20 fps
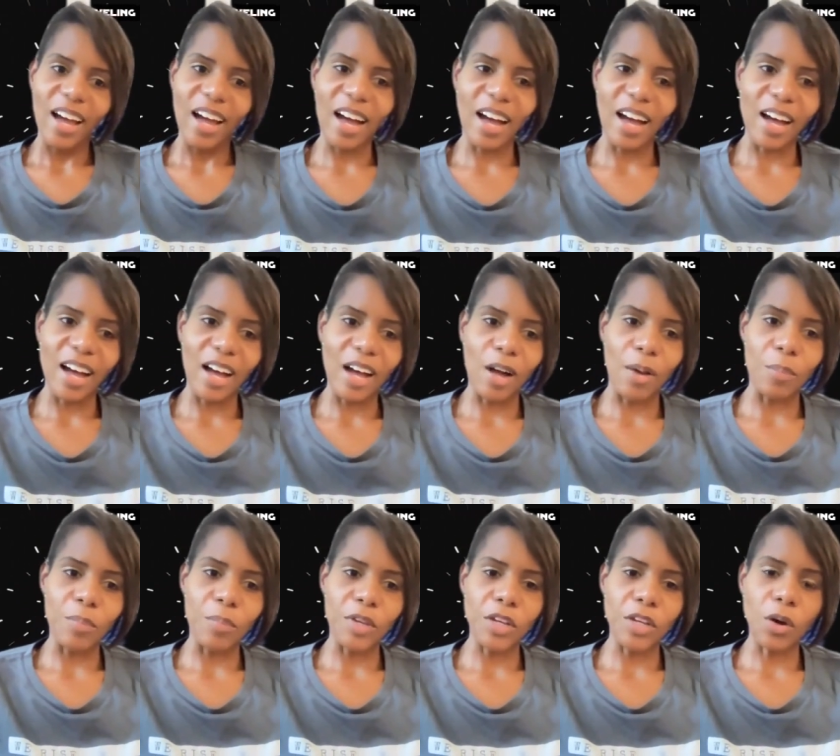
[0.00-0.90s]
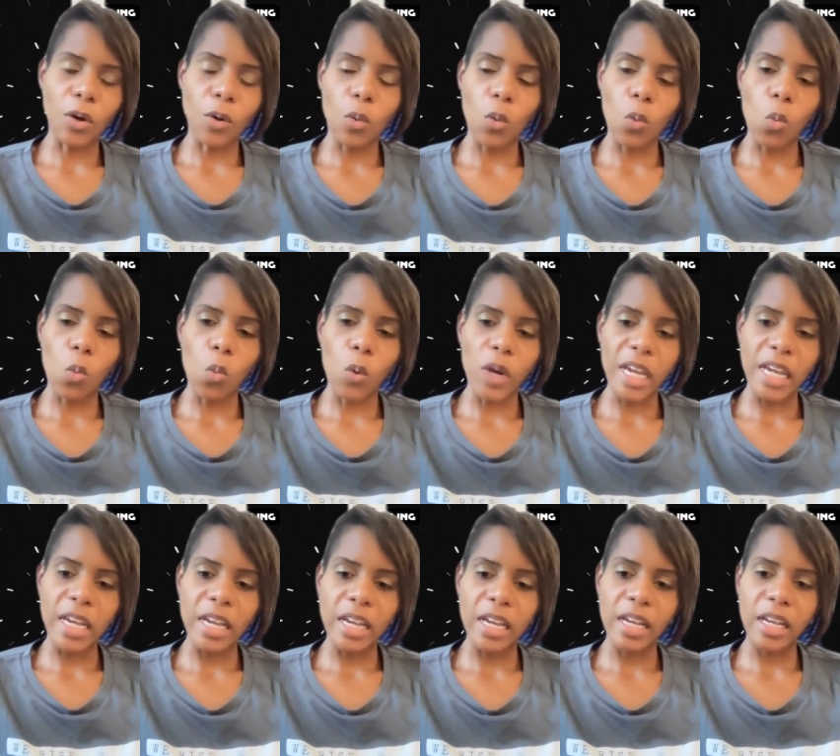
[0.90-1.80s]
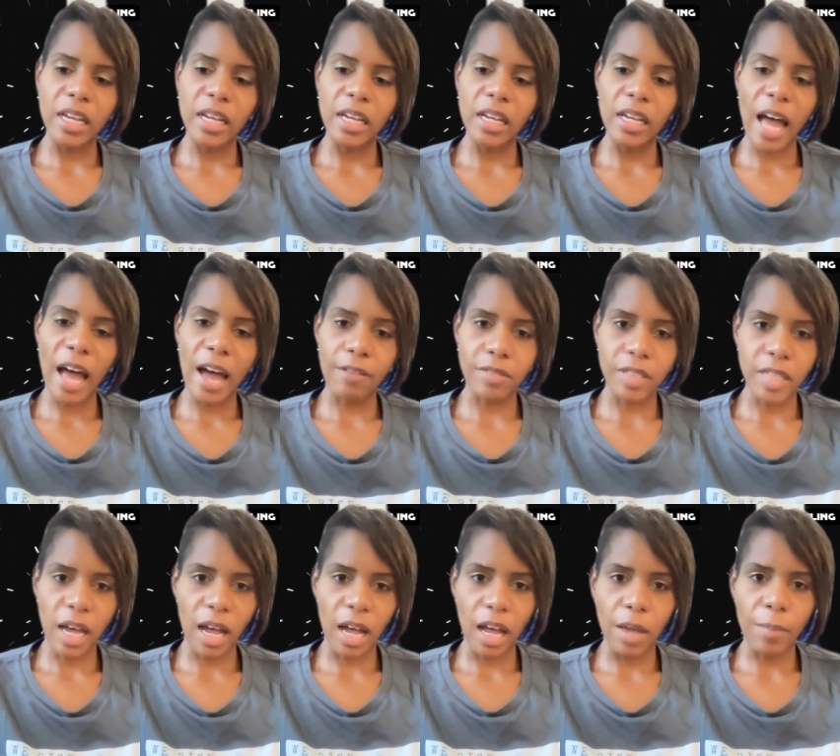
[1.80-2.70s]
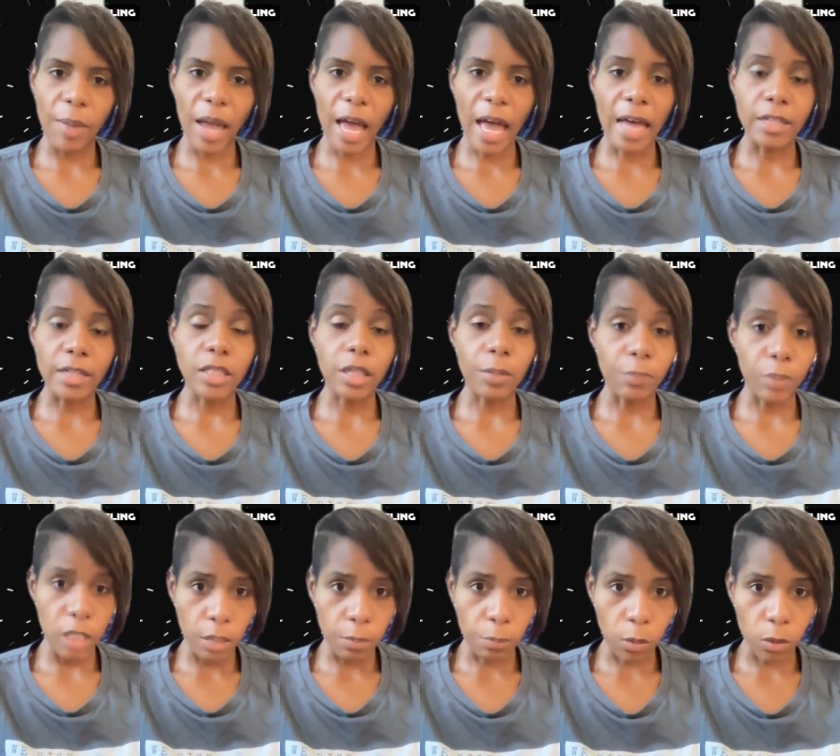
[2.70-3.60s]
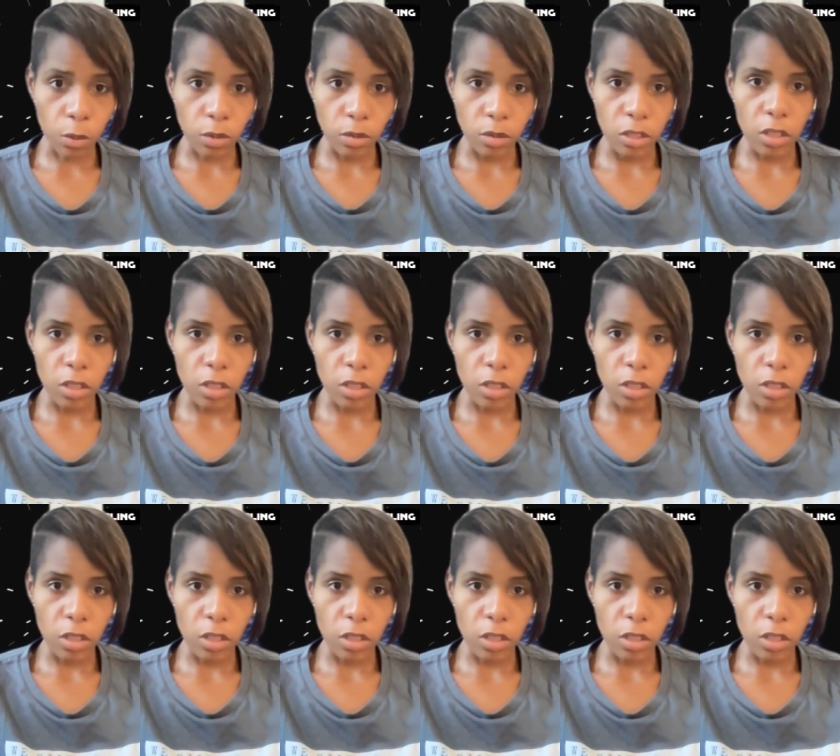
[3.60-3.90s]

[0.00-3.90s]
We have time as the people,